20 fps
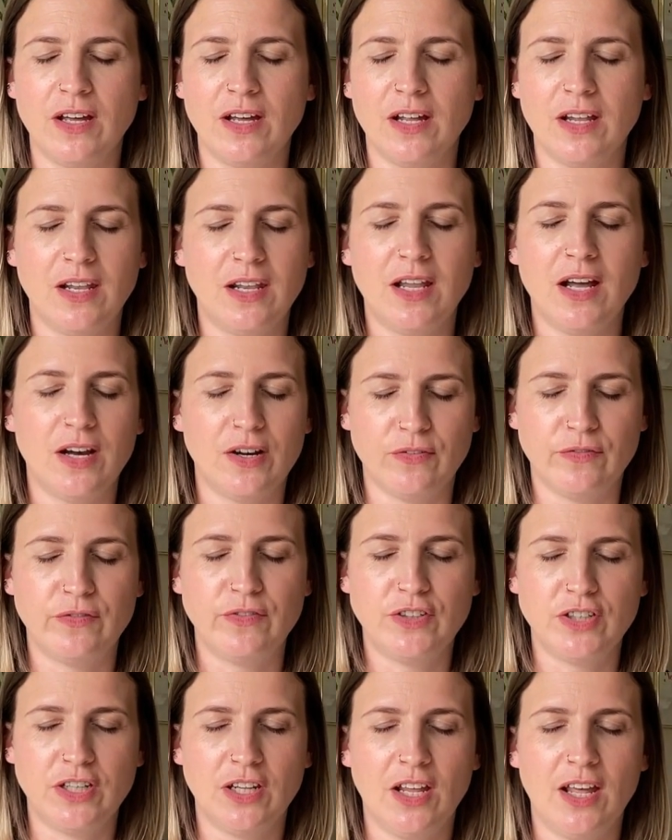
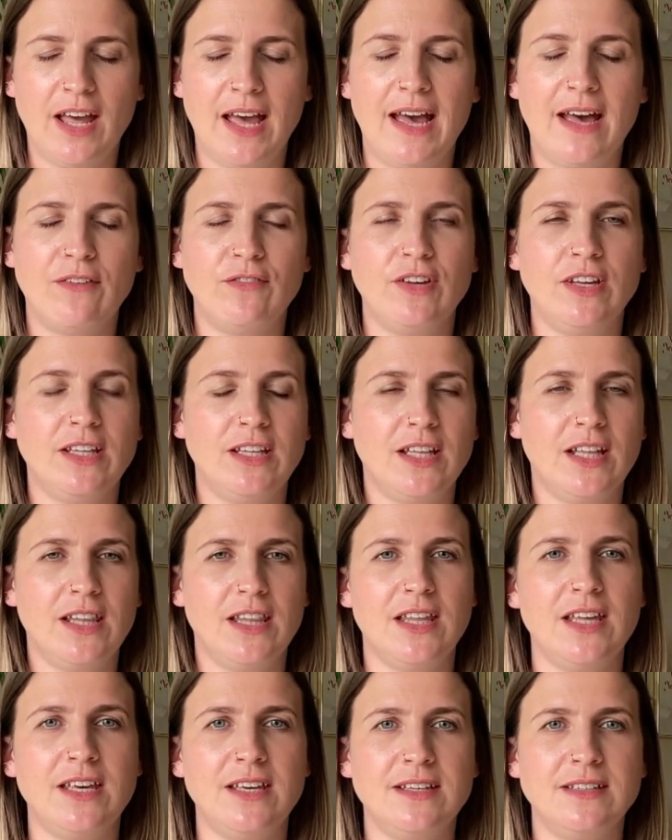loved having
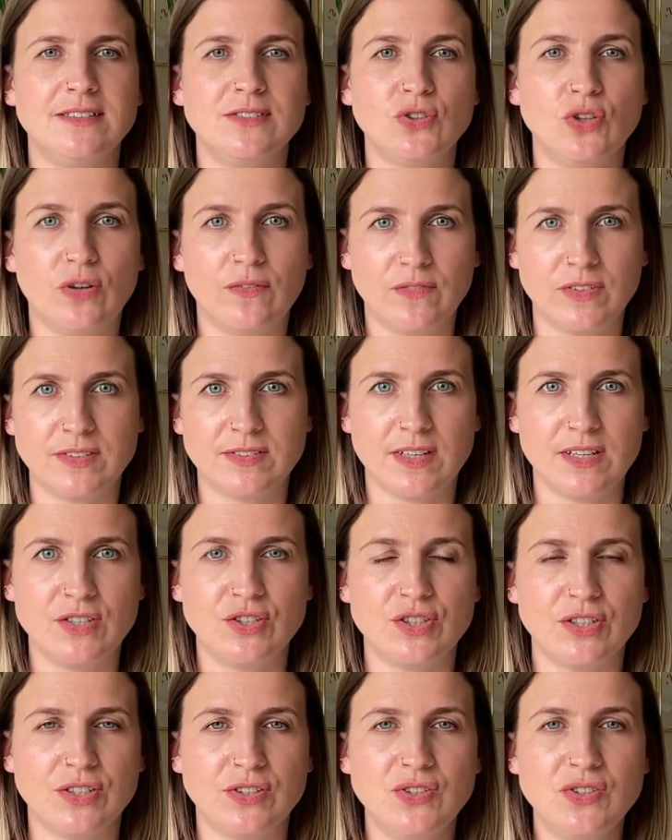these
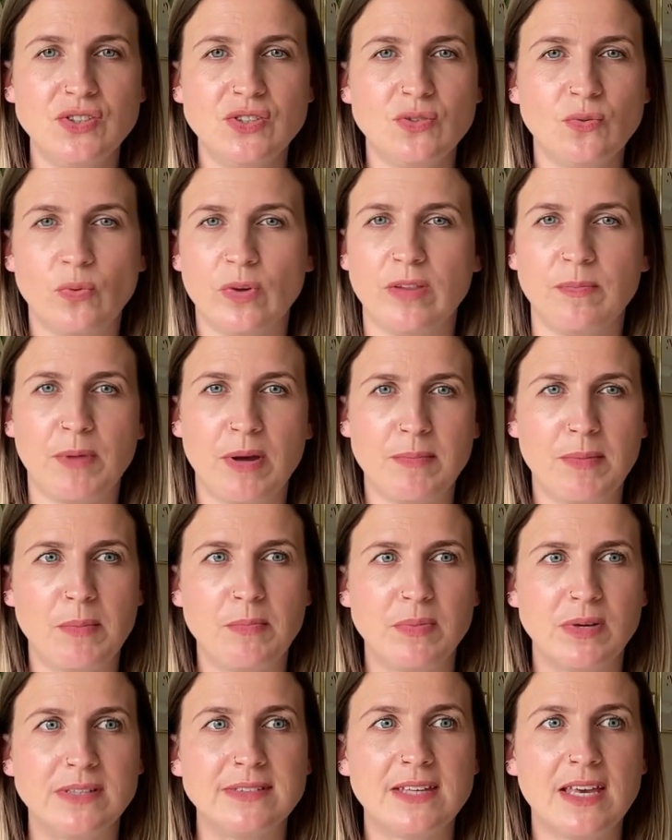conversations with my
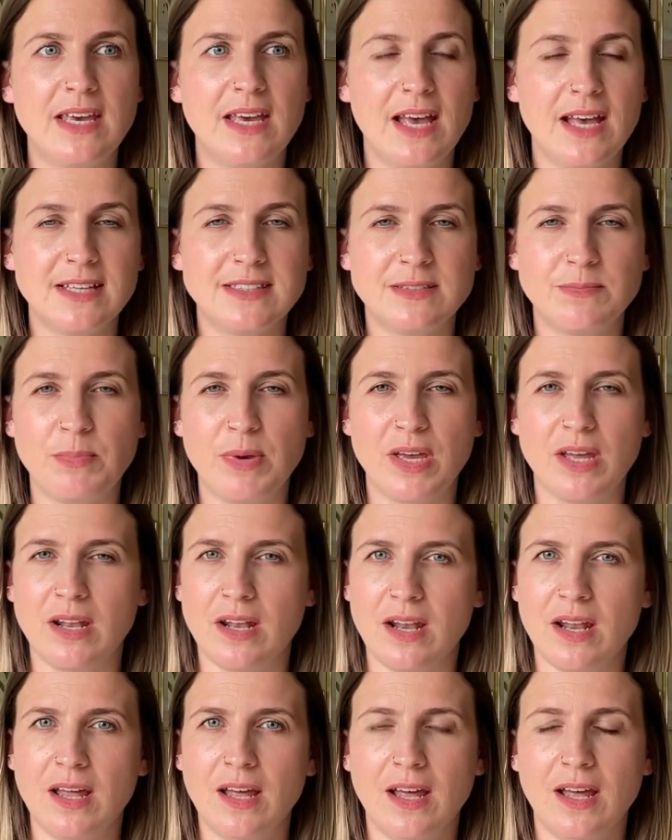members. It has
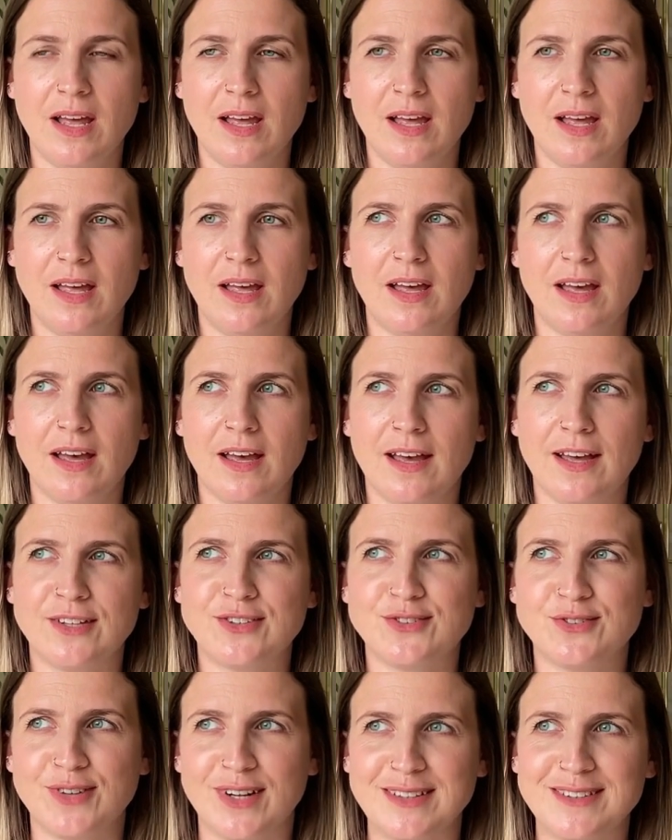been a
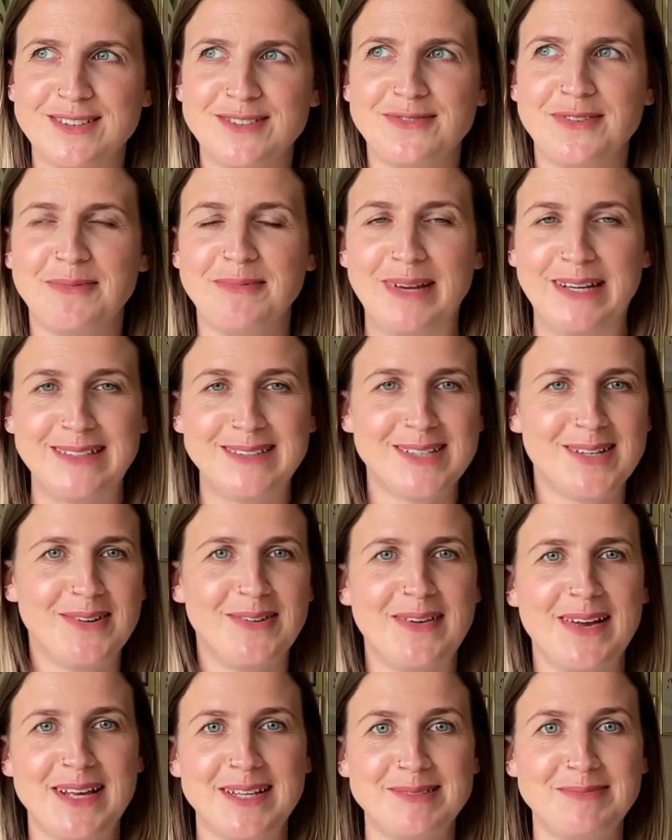
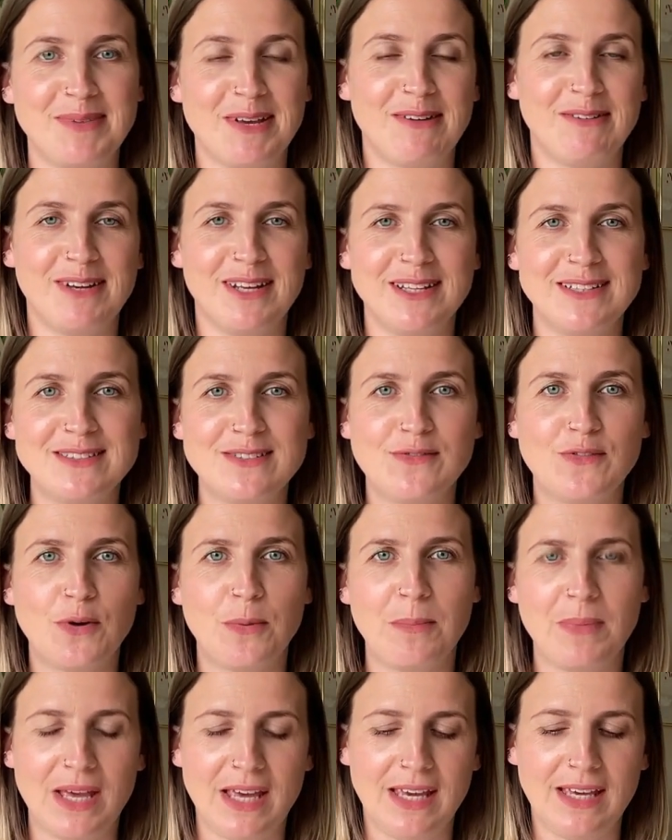transformational experience for
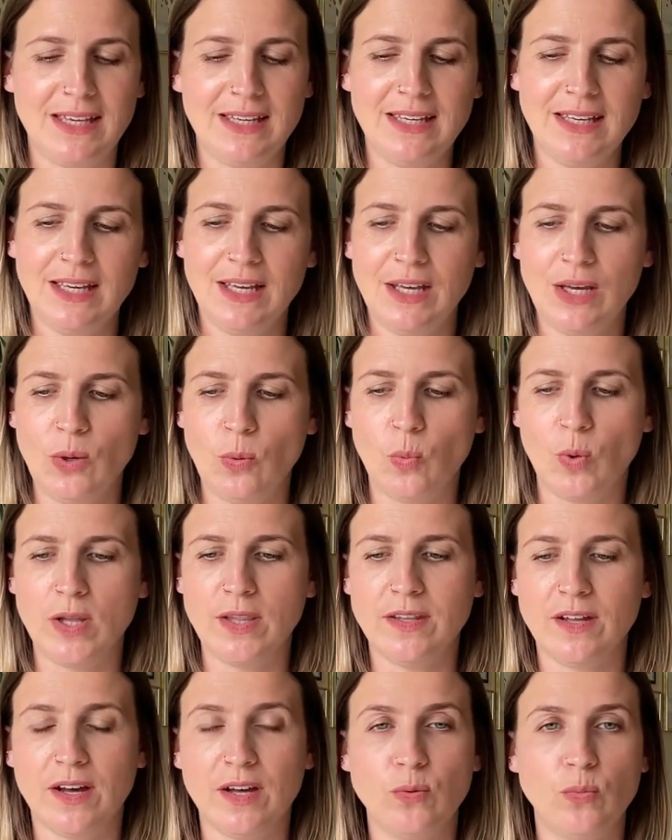me,
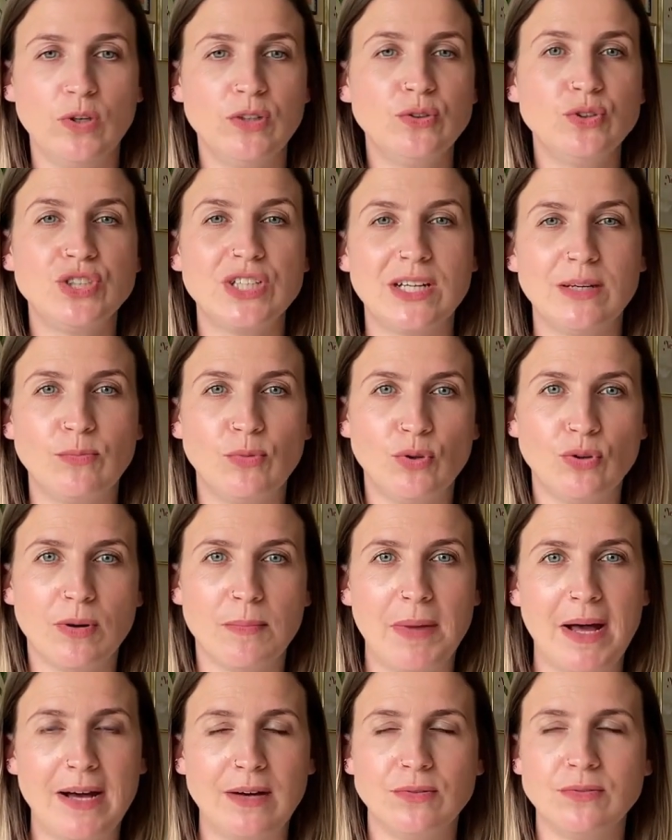one that I will share more
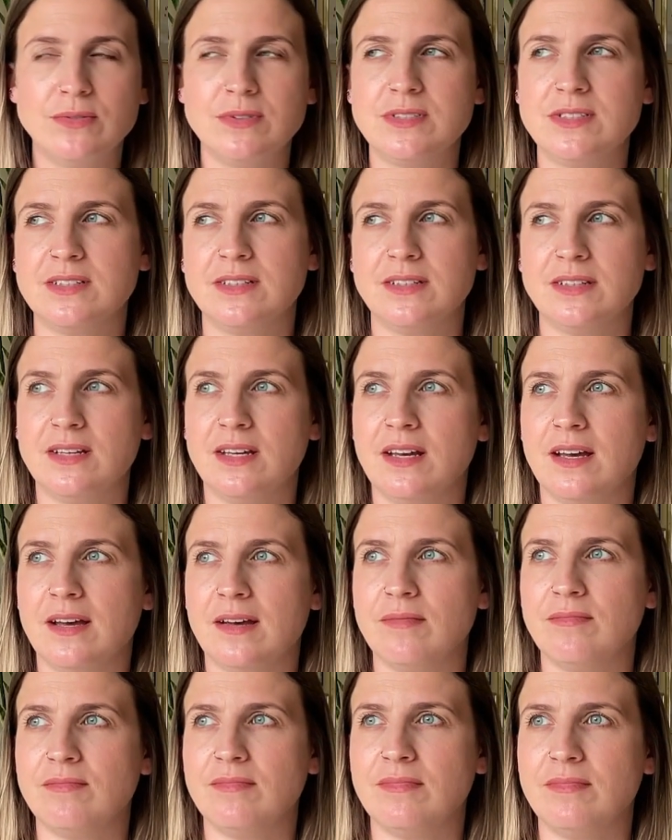about
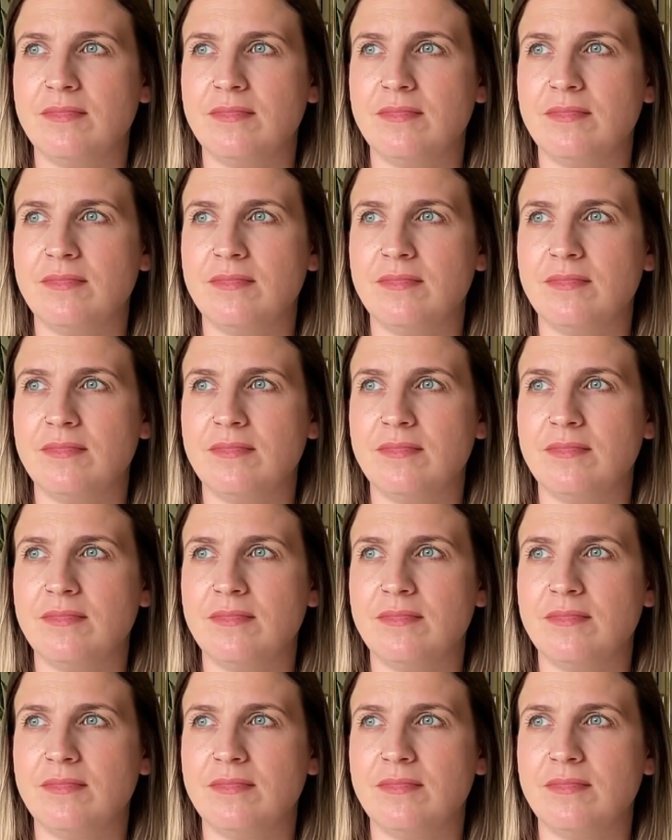at